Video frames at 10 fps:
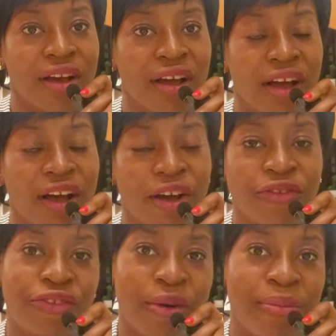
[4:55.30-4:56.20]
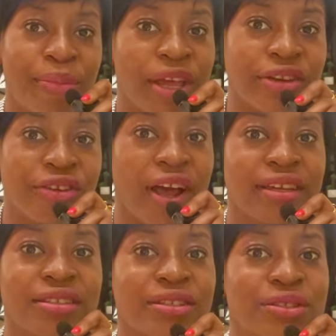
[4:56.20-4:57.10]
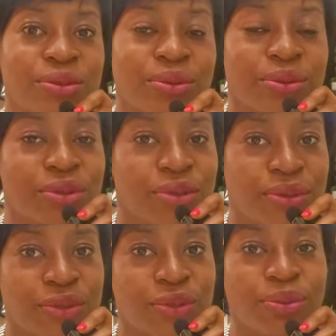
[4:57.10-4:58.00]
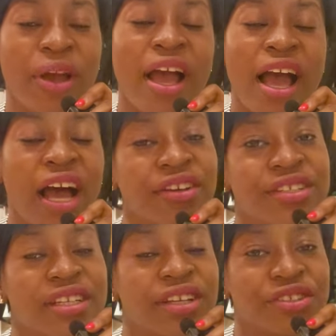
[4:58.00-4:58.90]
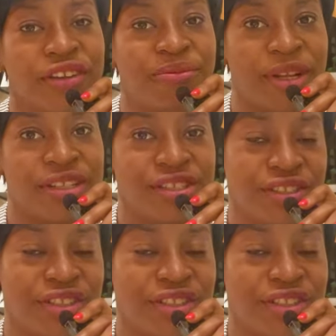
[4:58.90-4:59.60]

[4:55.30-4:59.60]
From Pinterest to YouTube. How do you think I should have managed it